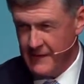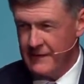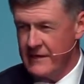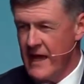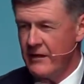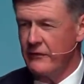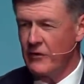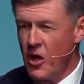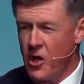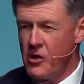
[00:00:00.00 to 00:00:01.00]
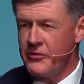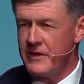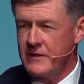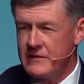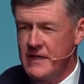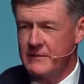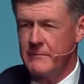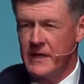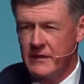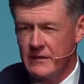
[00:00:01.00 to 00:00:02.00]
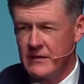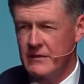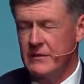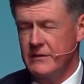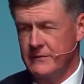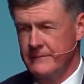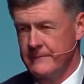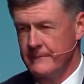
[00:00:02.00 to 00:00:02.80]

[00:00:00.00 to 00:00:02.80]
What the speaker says: That is all that a dead man can do.